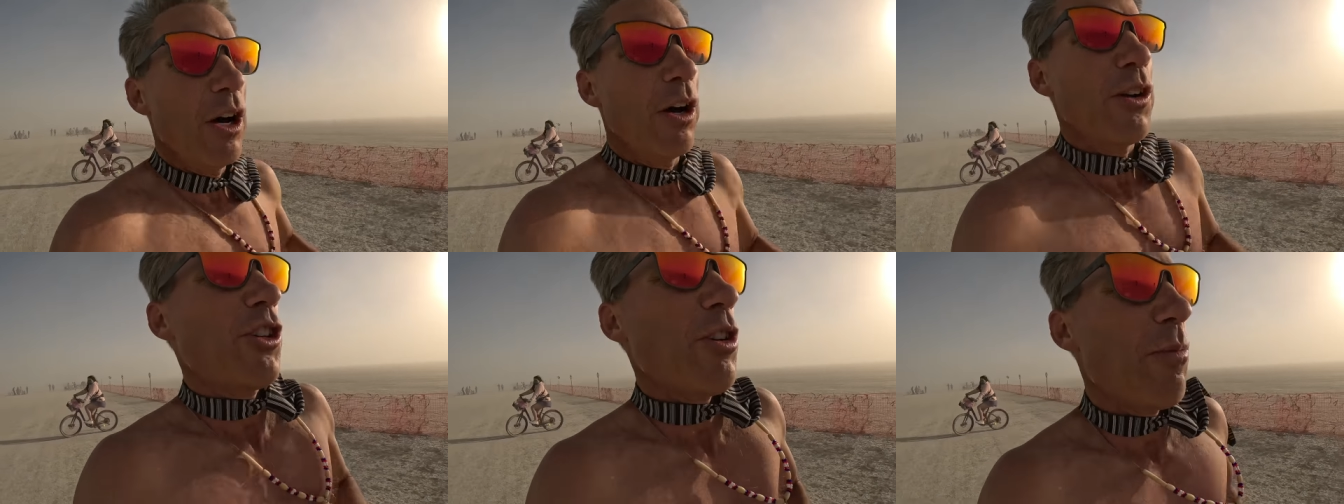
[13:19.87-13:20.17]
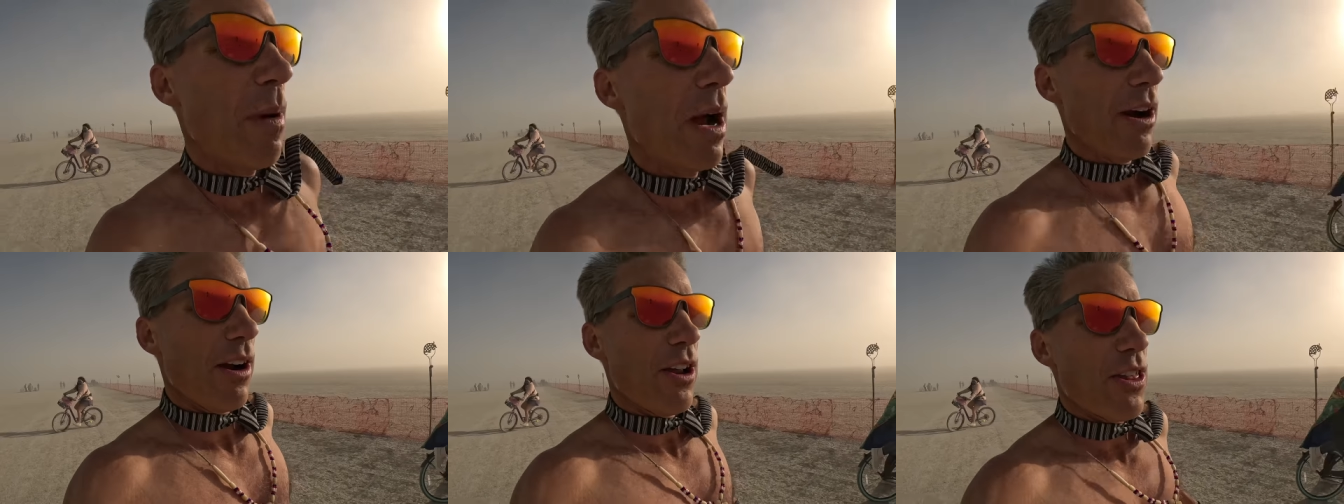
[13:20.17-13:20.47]
ultra
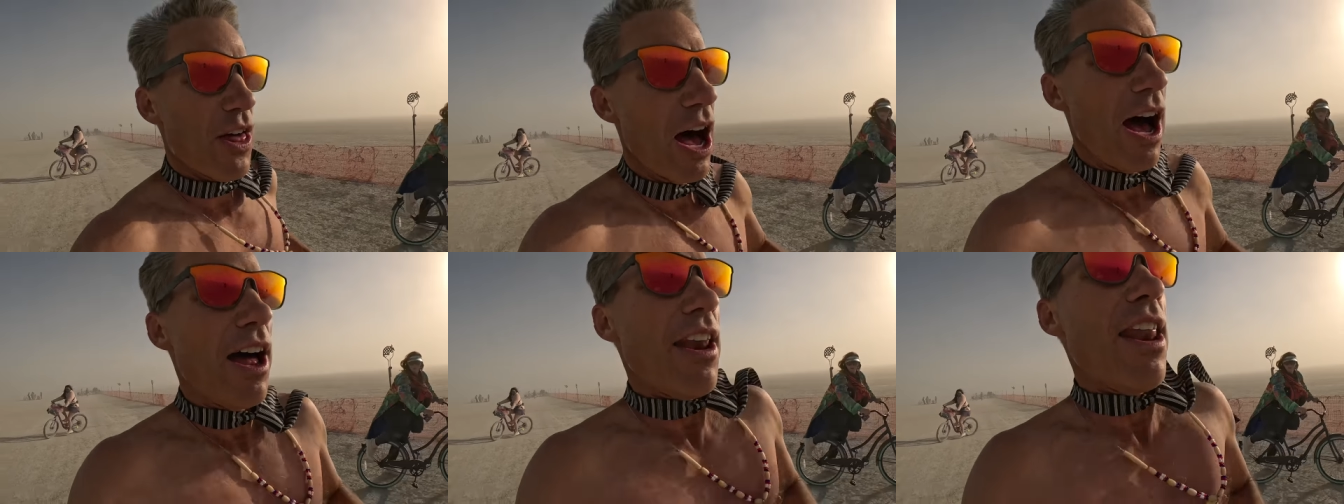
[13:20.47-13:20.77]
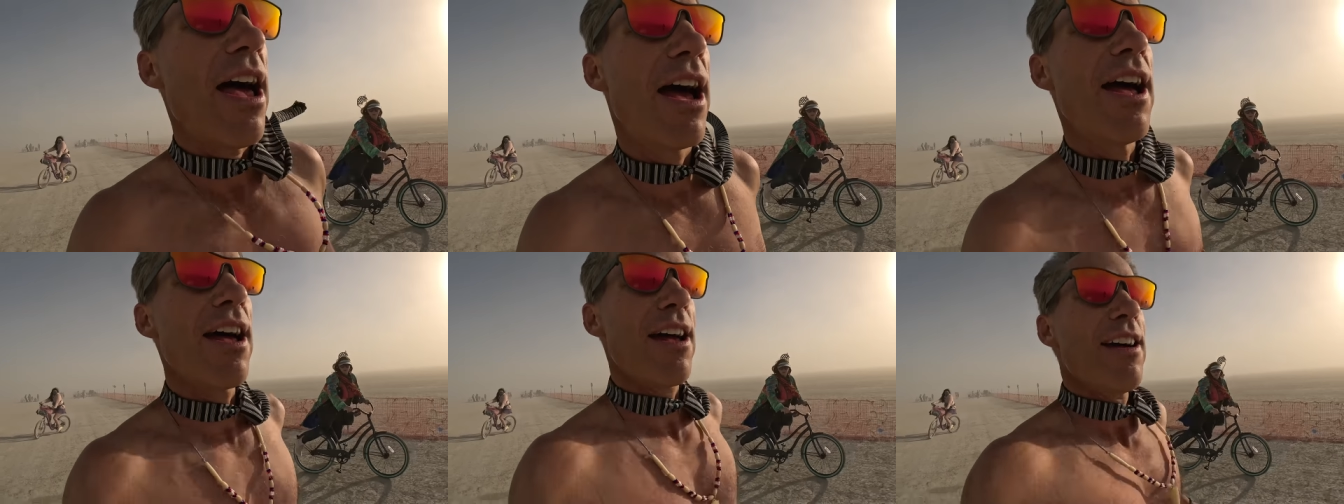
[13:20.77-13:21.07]

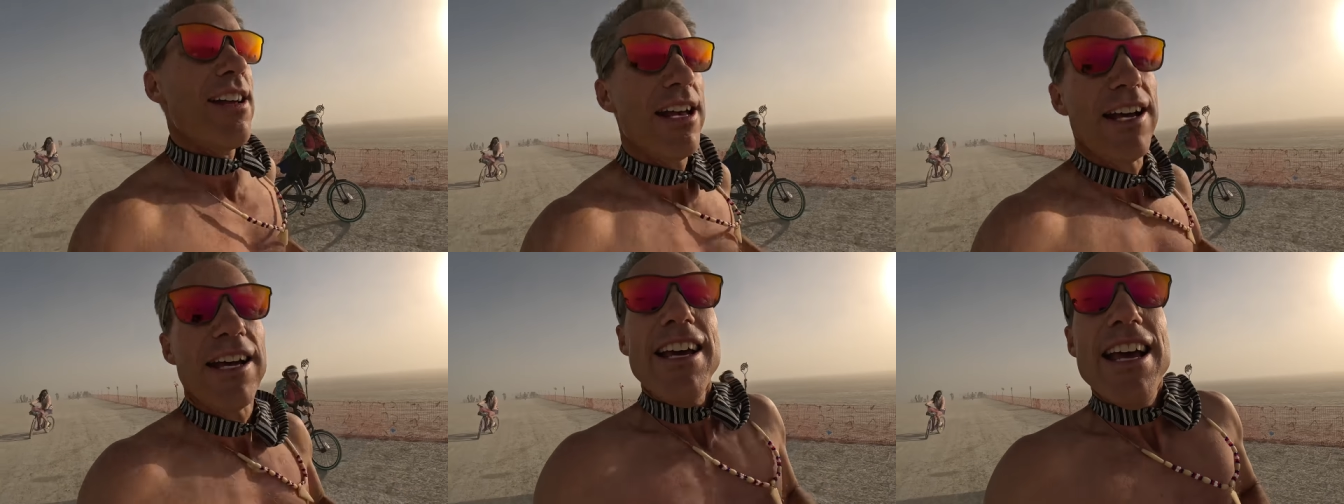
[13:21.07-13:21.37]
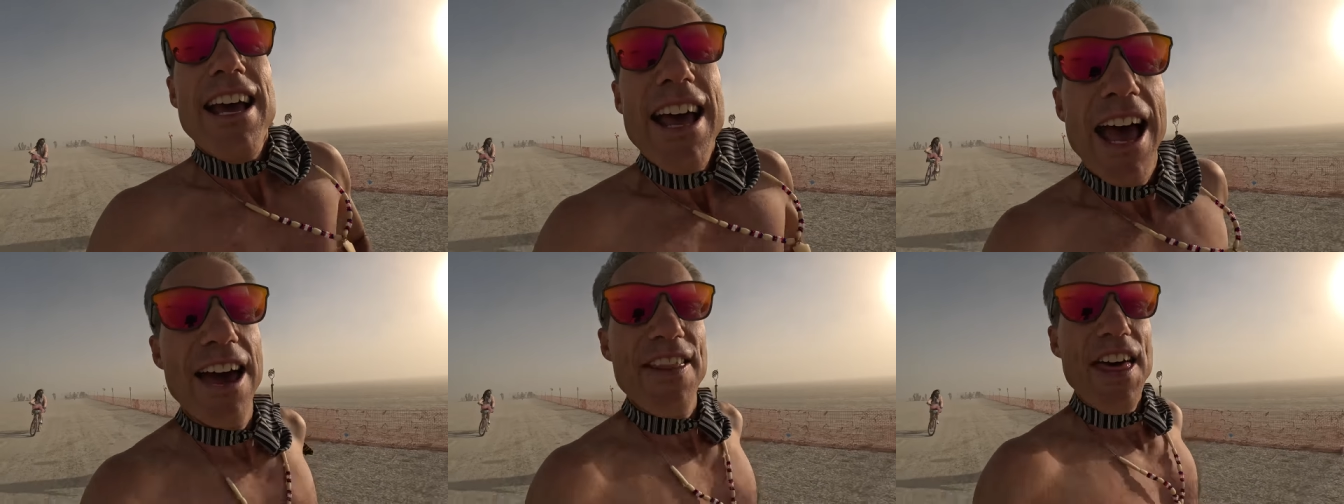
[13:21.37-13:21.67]
marathon.
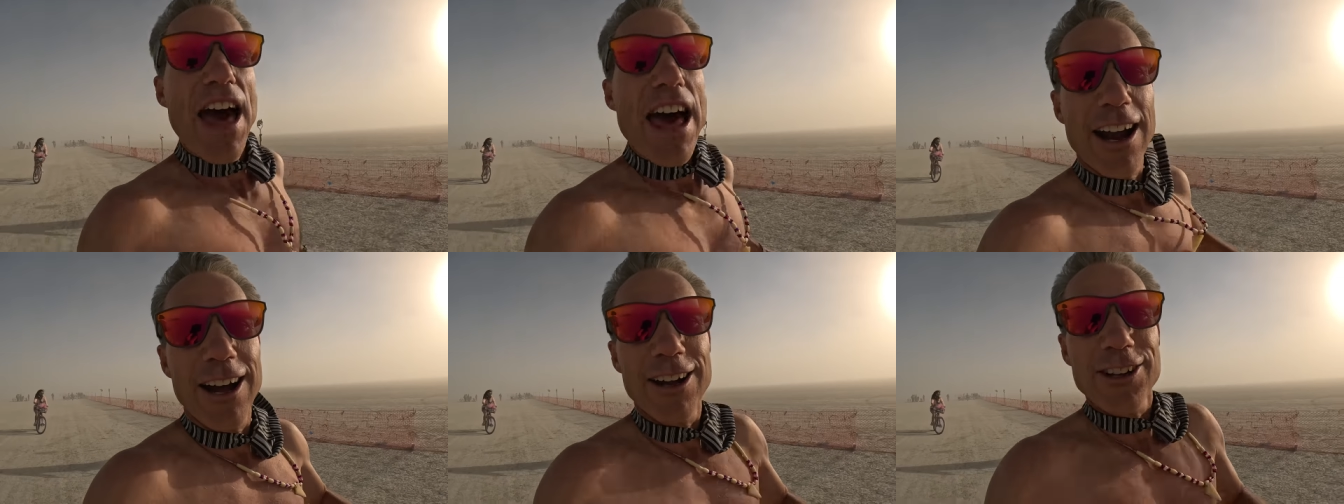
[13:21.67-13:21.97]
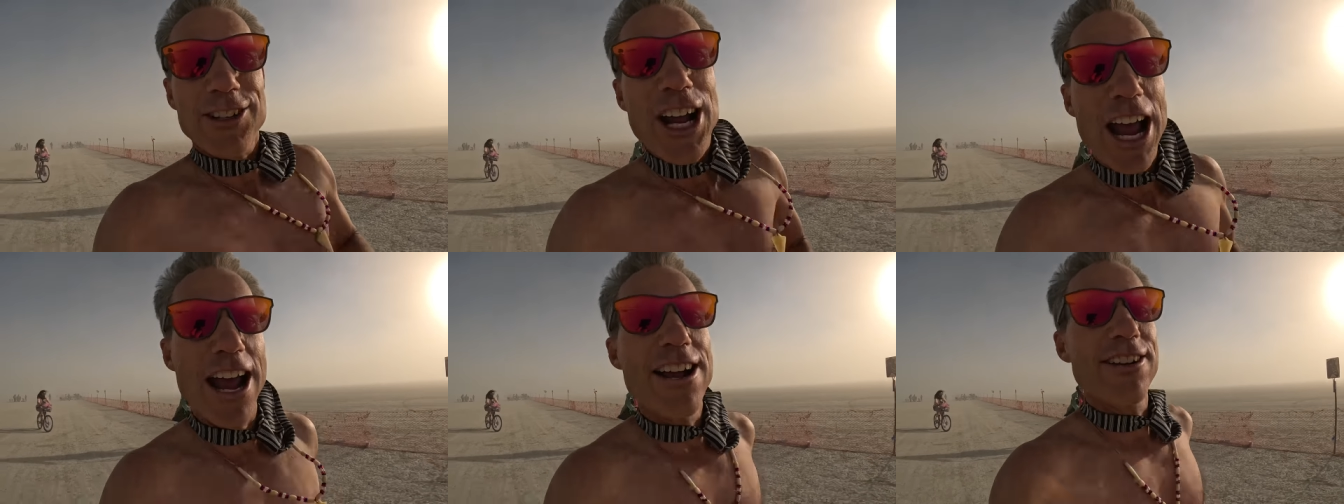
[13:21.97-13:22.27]
And that
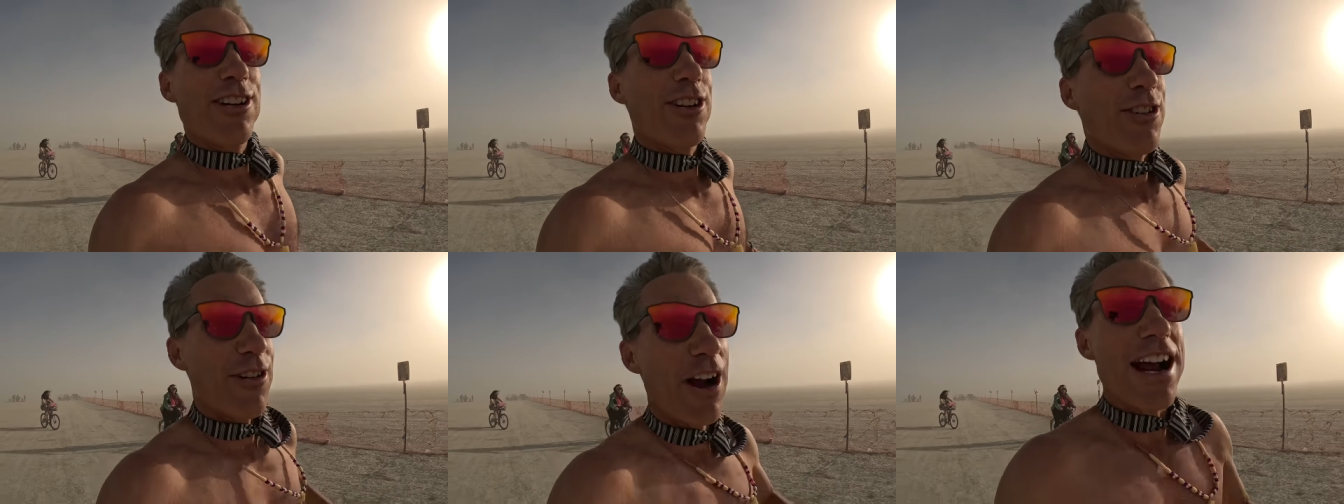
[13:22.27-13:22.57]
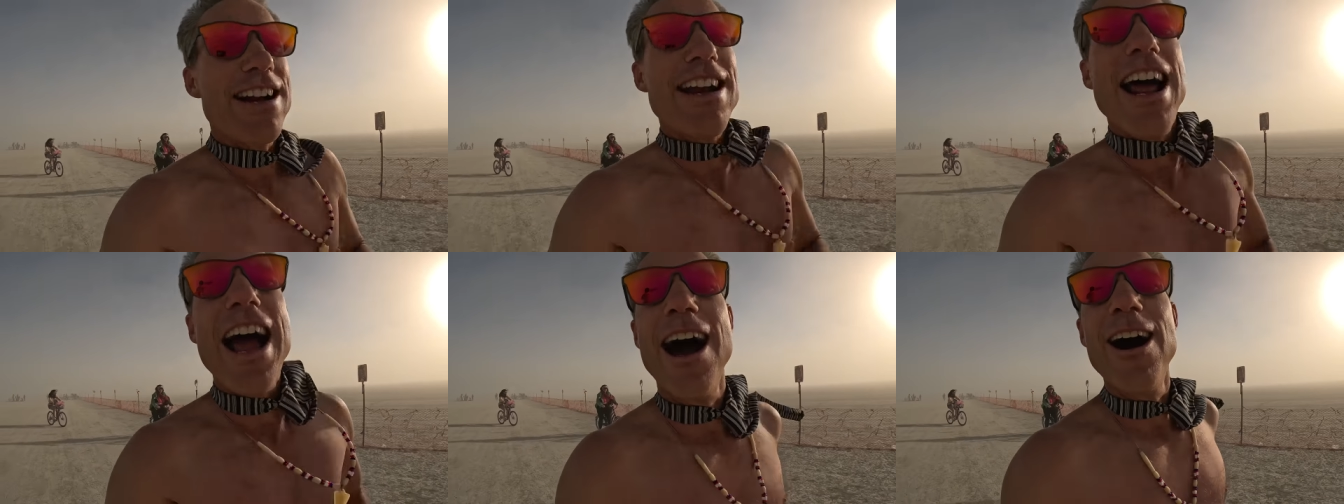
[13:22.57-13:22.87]
all changes
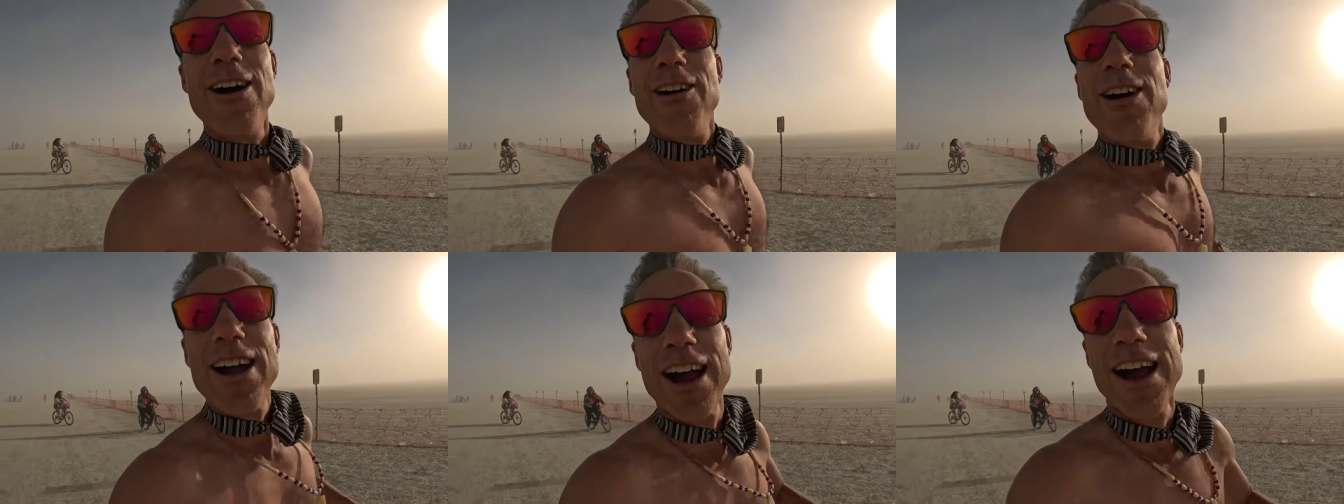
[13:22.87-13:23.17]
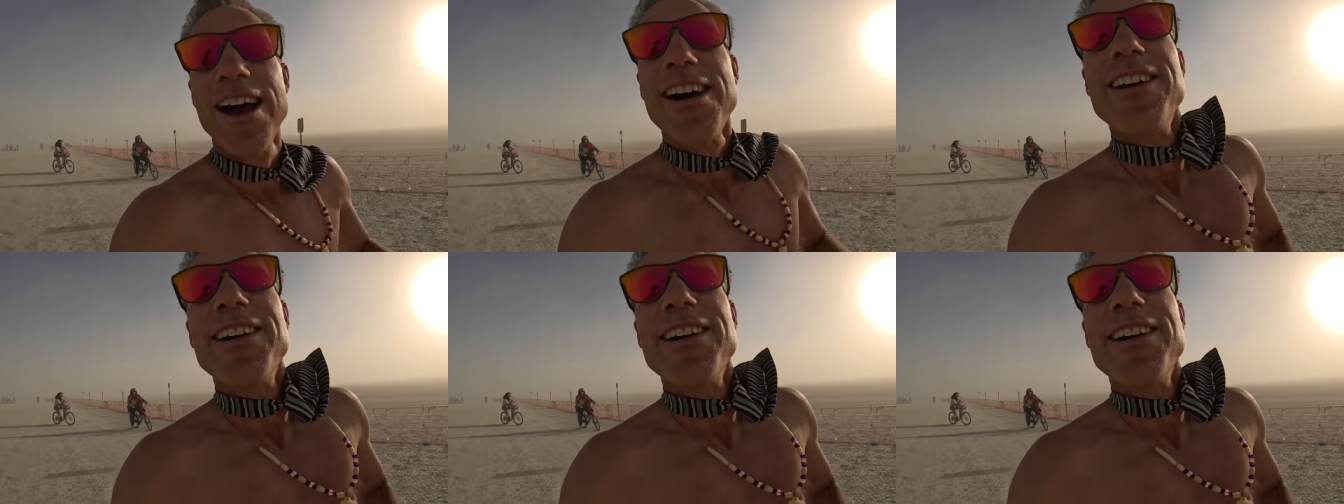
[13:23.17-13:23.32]
right now.